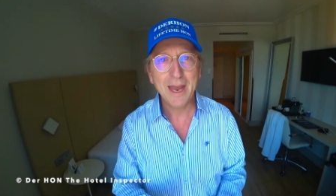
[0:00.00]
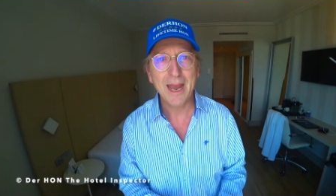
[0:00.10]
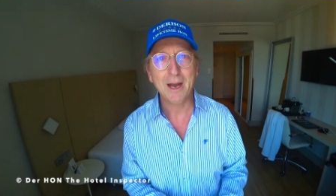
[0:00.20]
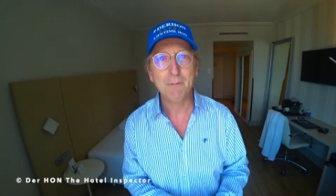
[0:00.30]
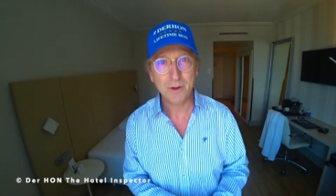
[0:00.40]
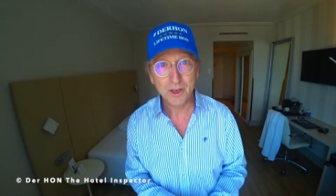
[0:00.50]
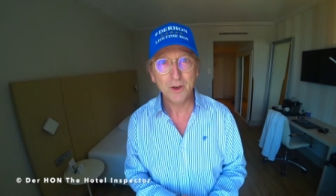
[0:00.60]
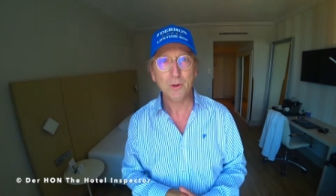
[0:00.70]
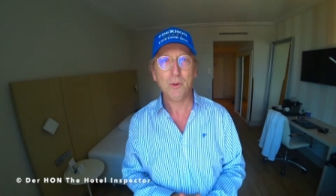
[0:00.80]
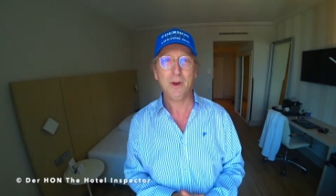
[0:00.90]
And for
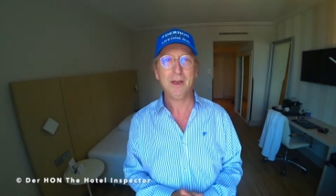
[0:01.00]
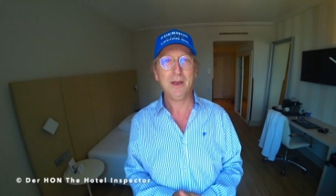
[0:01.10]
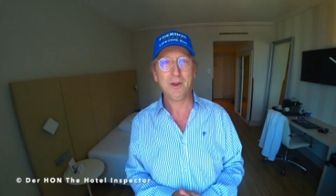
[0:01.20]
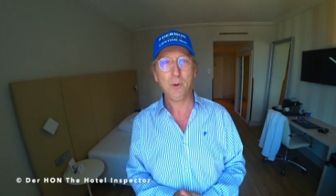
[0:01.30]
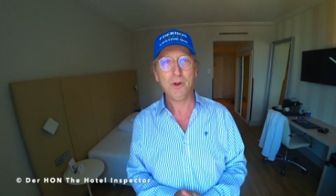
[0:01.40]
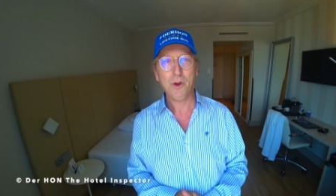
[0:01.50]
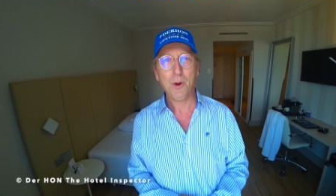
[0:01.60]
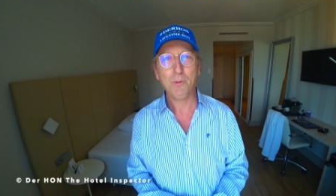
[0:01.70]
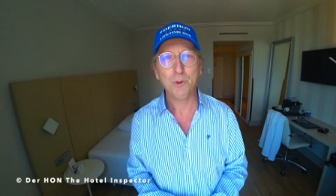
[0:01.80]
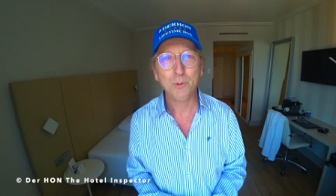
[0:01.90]
you, there's also
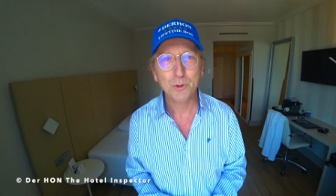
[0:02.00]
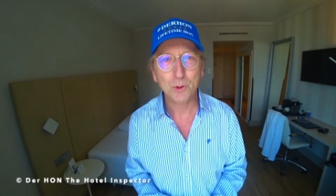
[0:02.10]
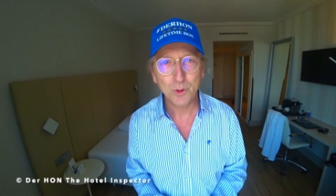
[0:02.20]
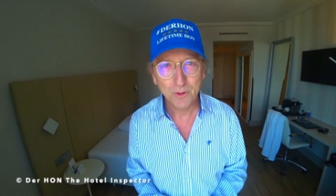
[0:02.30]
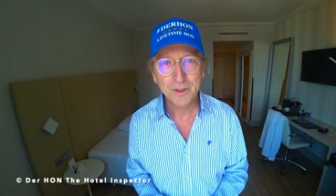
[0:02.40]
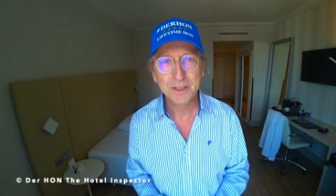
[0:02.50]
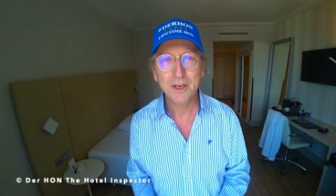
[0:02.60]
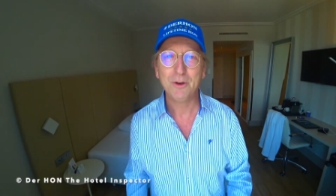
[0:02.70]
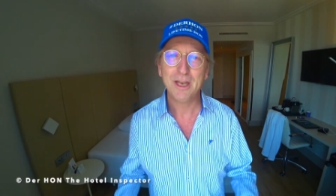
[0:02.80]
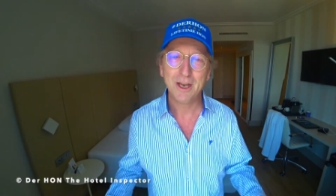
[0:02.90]
a room tour of this
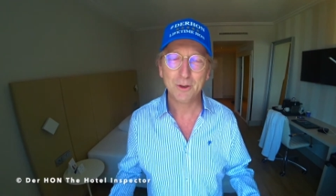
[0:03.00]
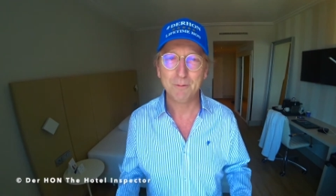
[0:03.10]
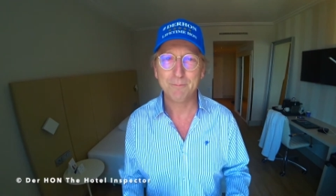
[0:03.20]
hotel.